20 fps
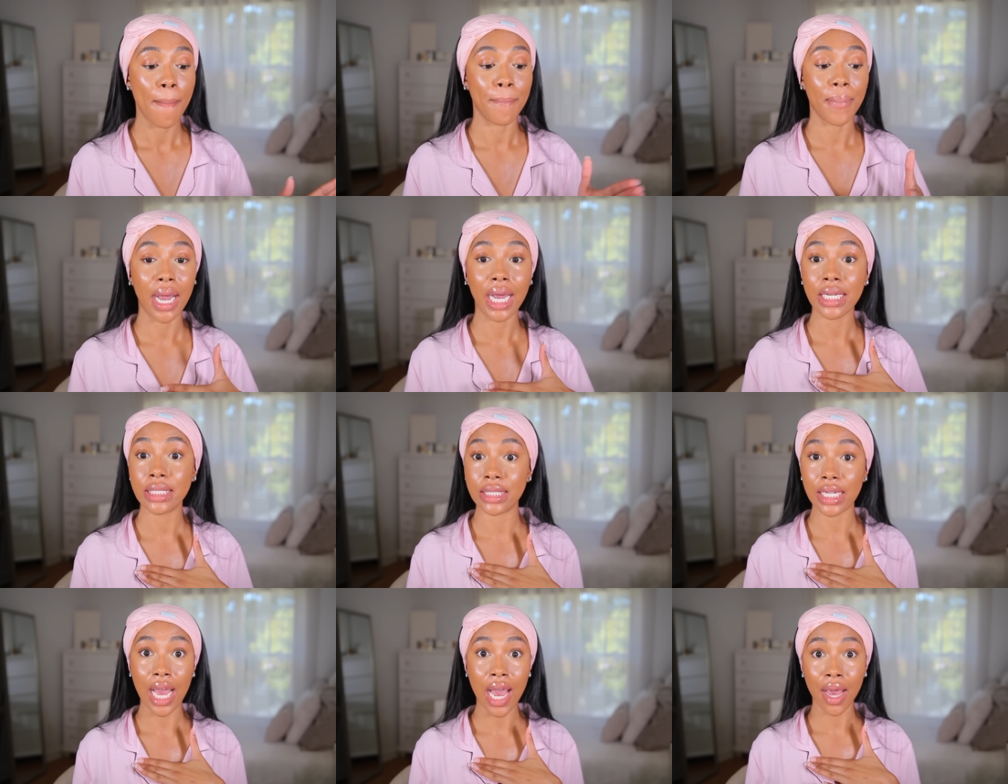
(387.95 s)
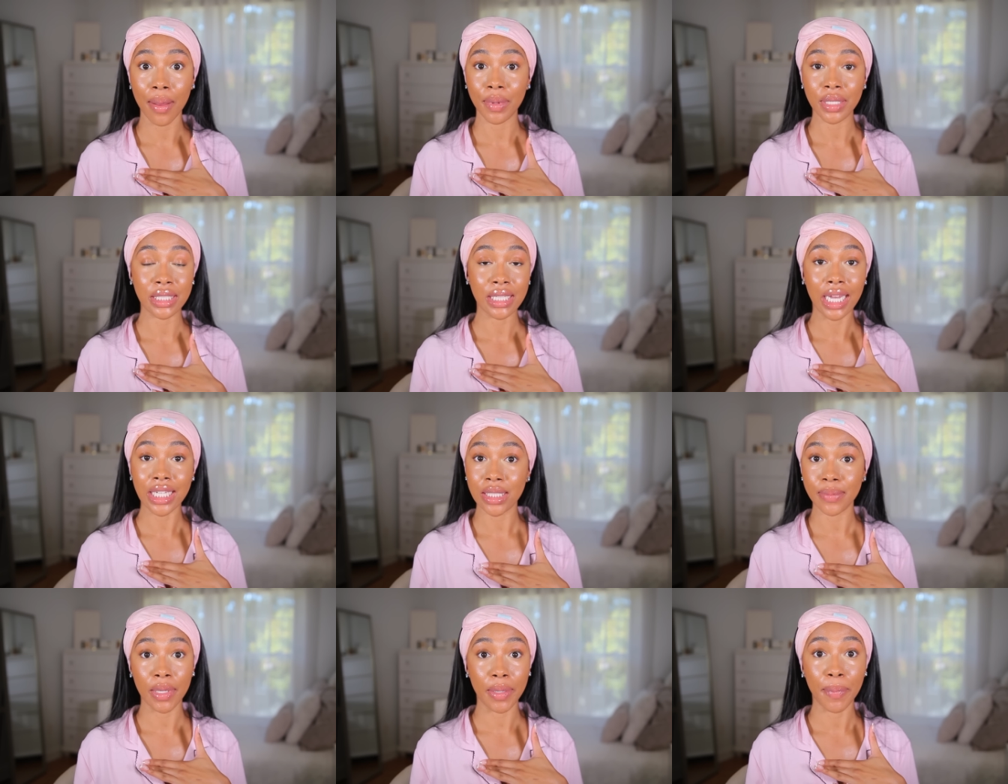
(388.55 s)
My job is
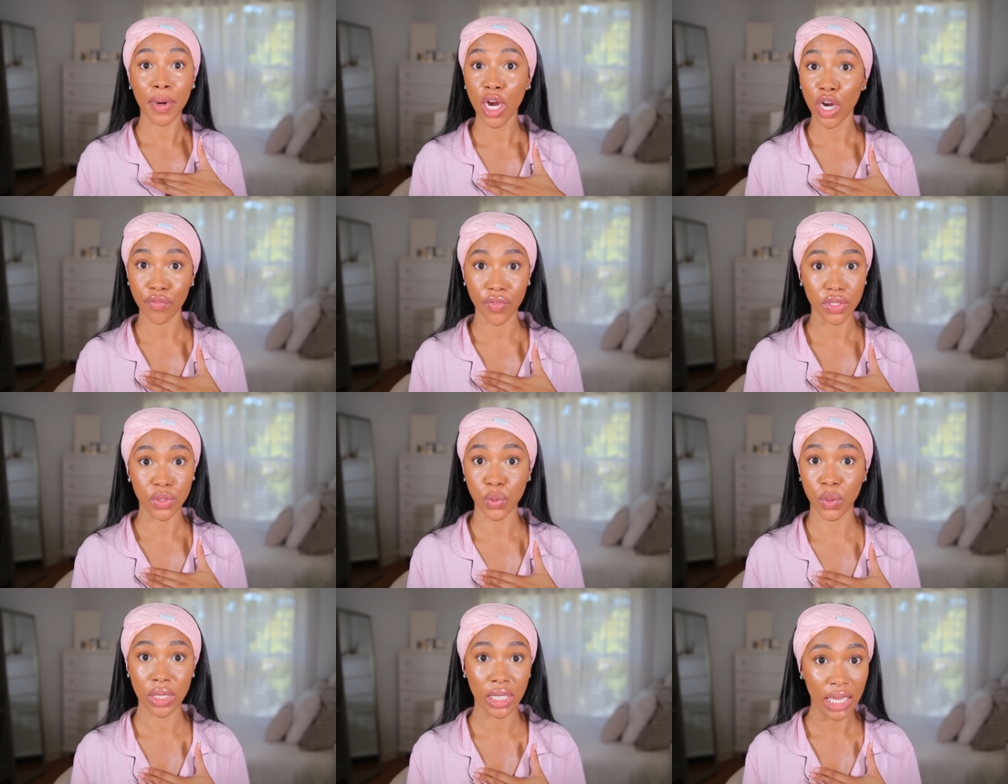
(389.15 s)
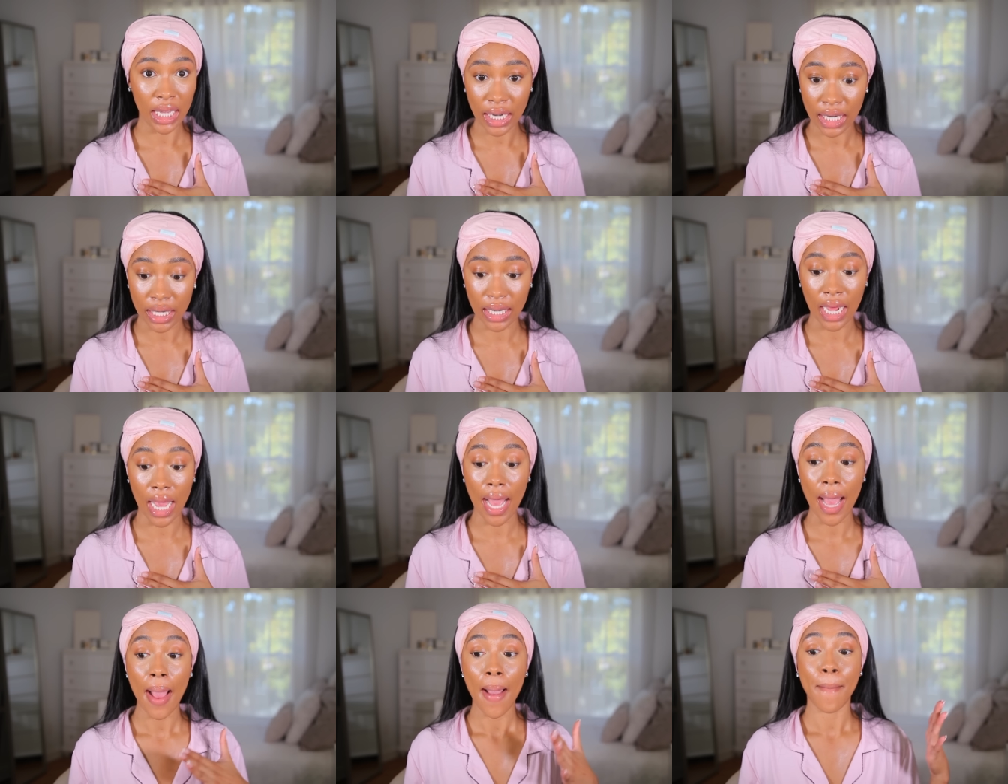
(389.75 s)
not to be perfect on the
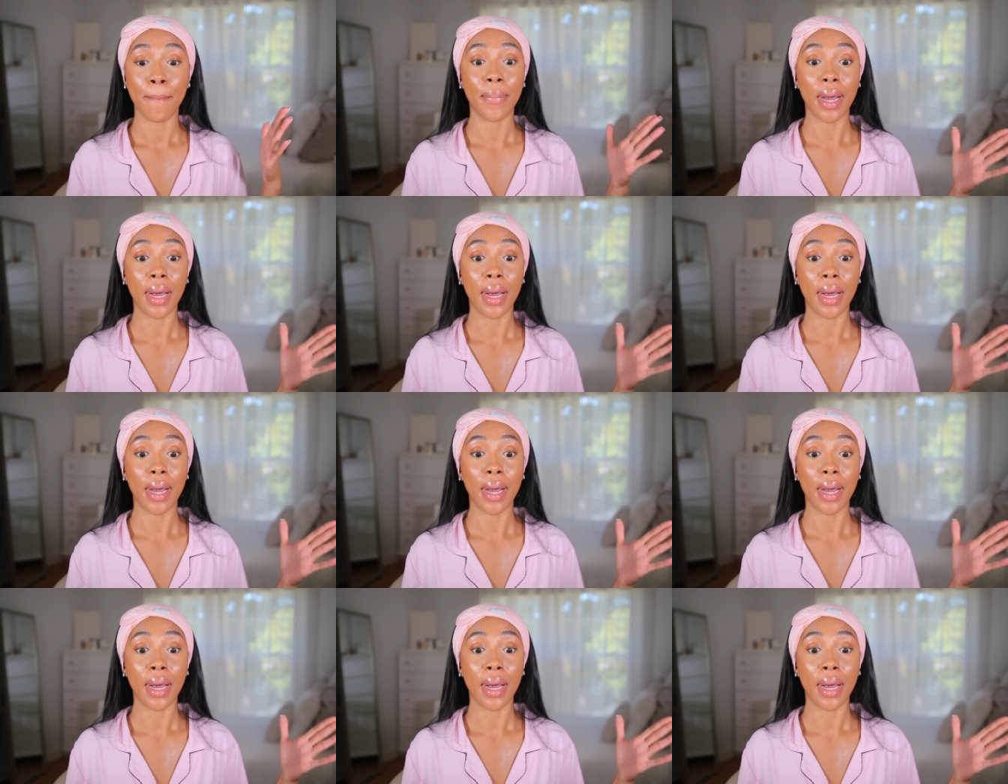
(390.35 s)
internet.